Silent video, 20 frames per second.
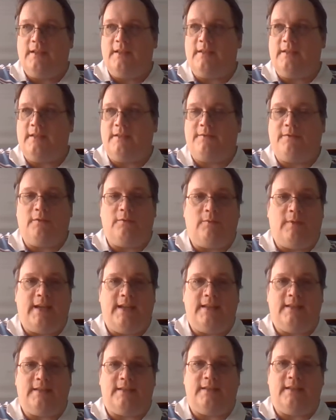the different
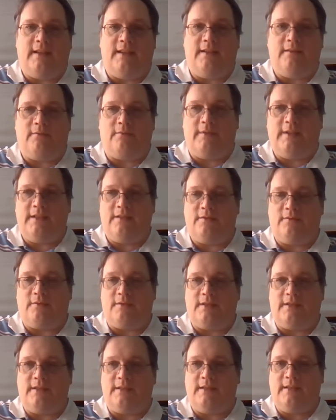ways that
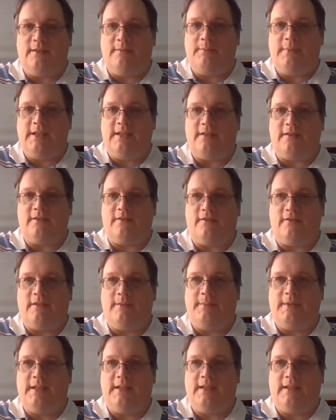resources can be
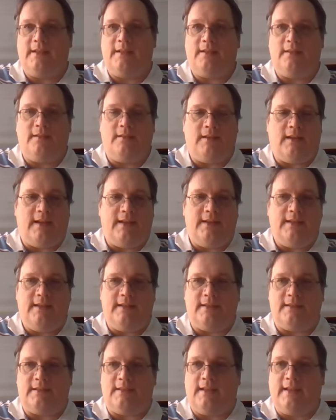distributed,
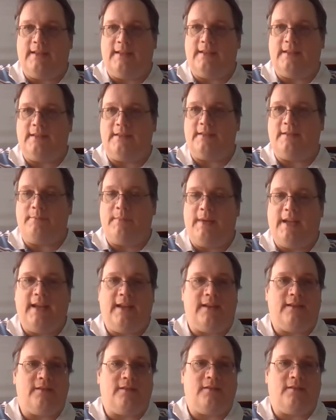ideas like the
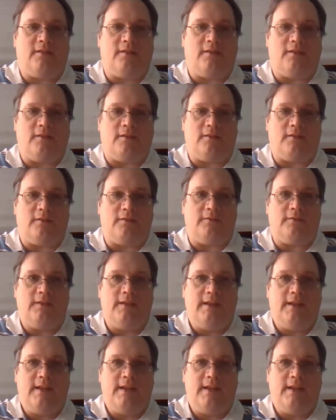demand curve